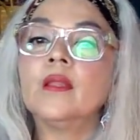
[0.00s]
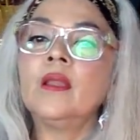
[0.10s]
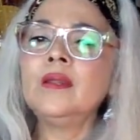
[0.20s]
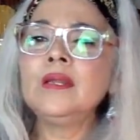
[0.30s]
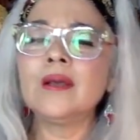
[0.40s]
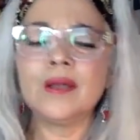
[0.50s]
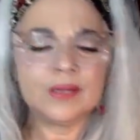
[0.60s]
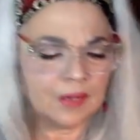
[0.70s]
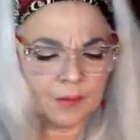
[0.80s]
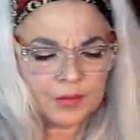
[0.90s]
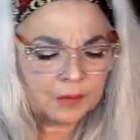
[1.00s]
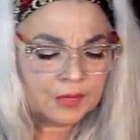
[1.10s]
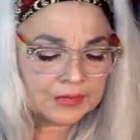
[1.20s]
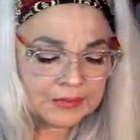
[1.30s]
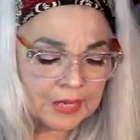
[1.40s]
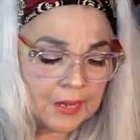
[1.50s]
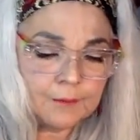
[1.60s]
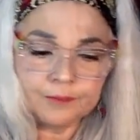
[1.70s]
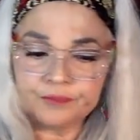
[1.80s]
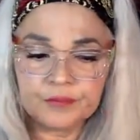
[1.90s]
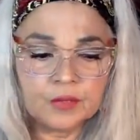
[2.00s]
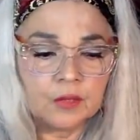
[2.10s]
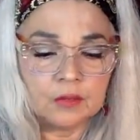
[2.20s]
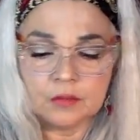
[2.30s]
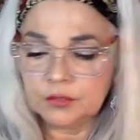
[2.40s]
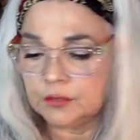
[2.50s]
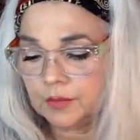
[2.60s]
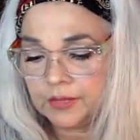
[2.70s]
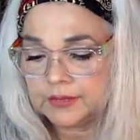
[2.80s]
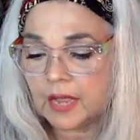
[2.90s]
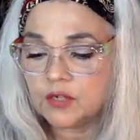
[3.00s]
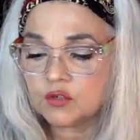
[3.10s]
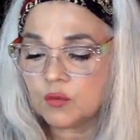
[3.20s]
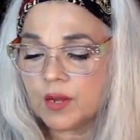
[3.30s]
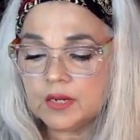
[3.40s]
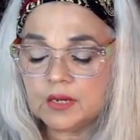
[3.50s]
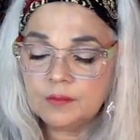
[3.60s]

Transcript: Any kind. I mean, I'm not saying exaggerating.